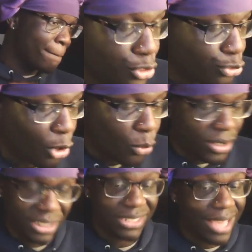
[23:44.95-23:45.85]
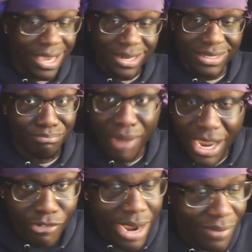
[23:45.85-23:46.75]
I can throw in Sky Does
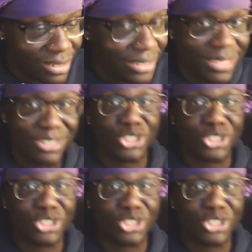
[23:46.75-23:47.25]
Minecraft into